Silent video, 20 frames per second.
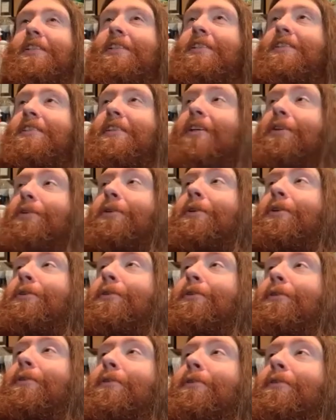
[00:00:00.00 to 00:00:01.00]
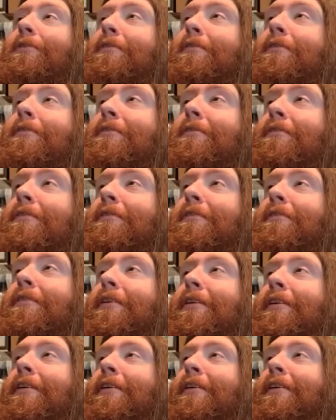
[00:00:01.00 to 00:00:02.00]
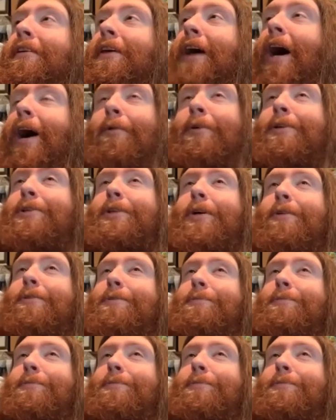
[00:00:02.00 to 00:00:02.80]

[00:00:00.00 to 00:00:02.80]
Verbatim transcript: so cool. I, I wish there was